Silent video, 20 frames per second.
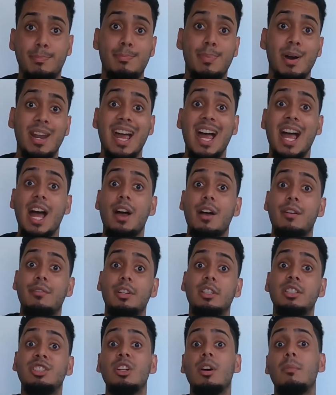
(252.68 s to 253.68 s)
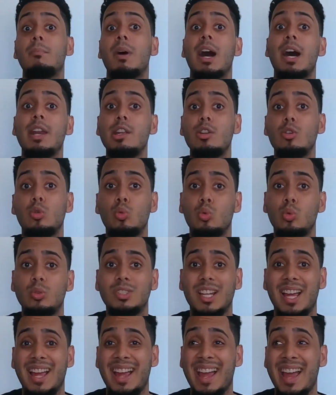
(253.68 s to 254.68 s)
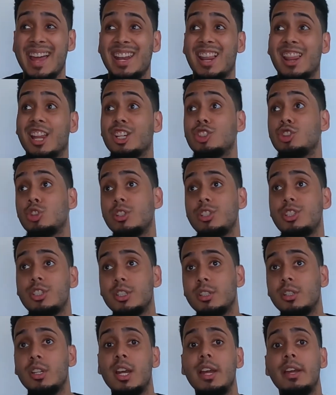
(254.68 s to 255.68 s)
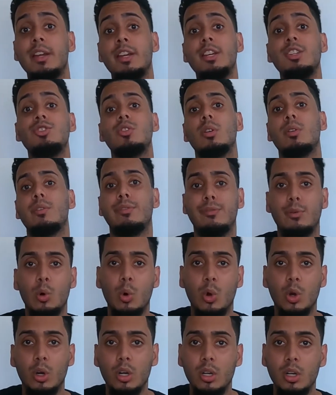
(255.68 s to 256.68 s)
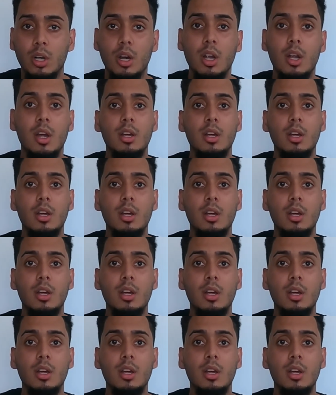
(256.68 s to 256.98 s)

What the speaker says: But I have somebody who's an electrician, his took 4.